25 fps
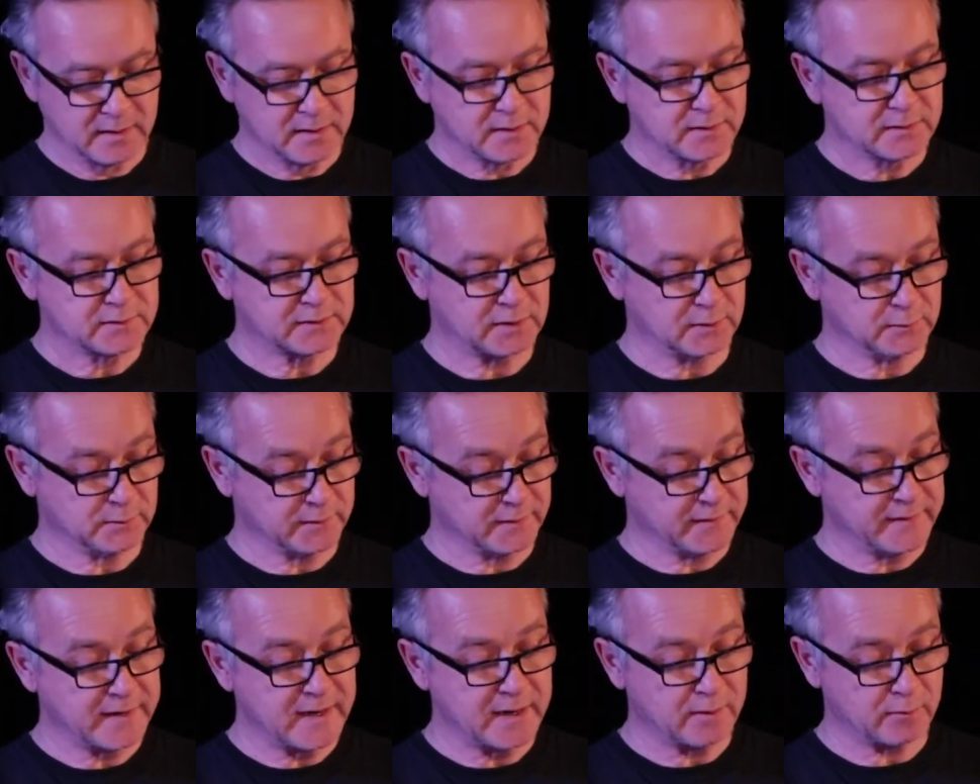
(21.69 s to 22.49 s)
so
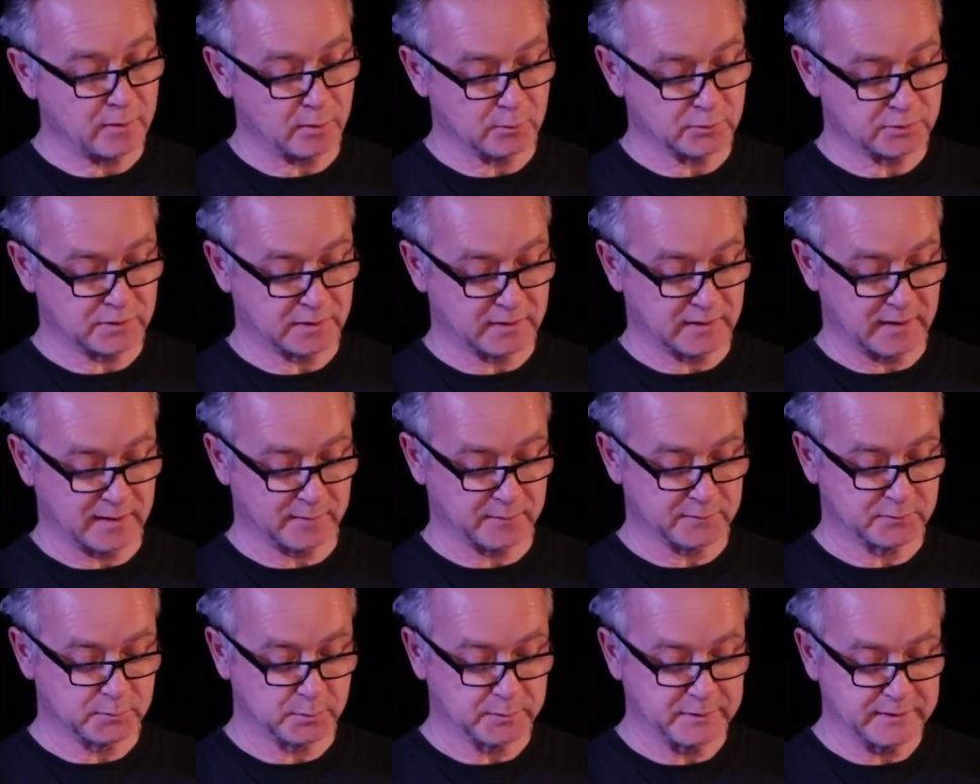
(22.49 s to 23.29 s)
that their ultra
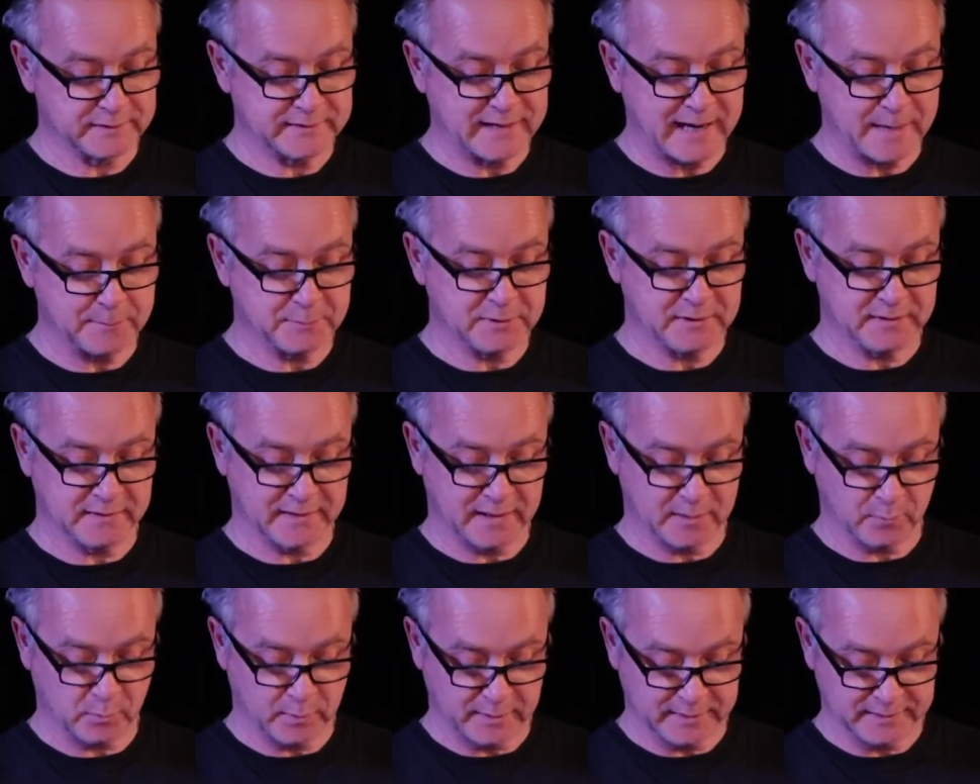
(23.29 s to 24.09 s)
loves would adapt in
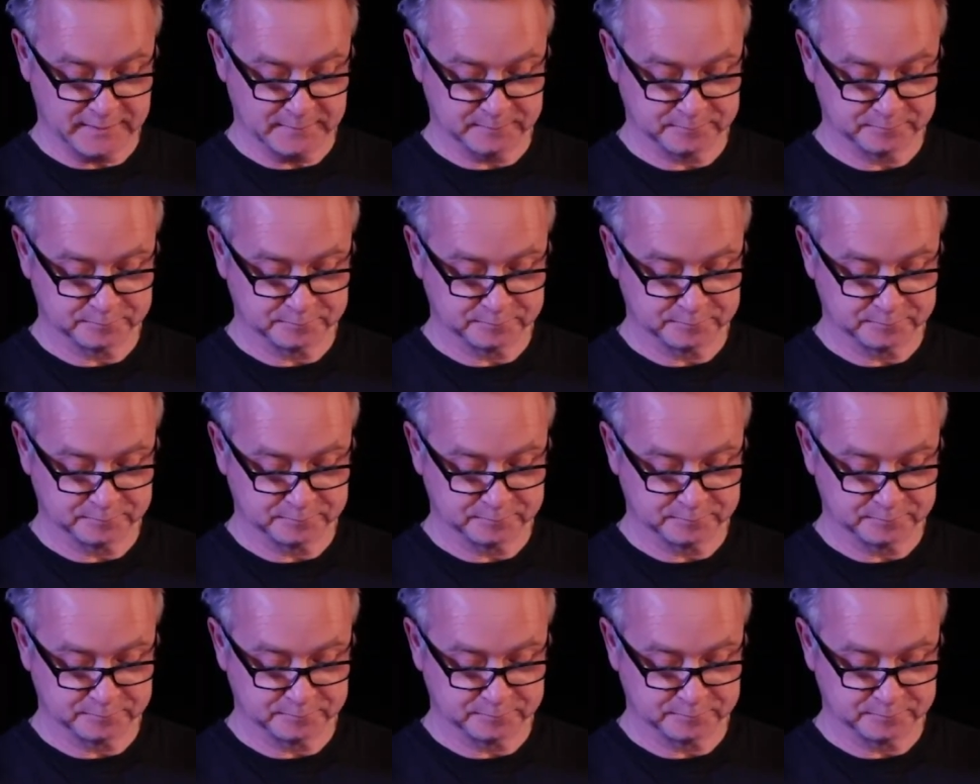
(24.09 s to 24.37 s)
that way.